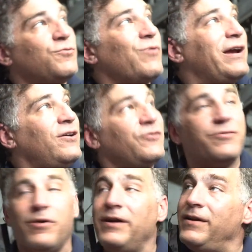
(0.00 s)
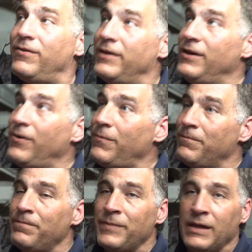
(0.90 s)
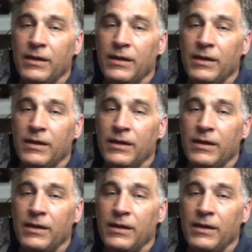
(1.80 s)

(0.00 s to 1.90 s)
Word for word: rails right here and here,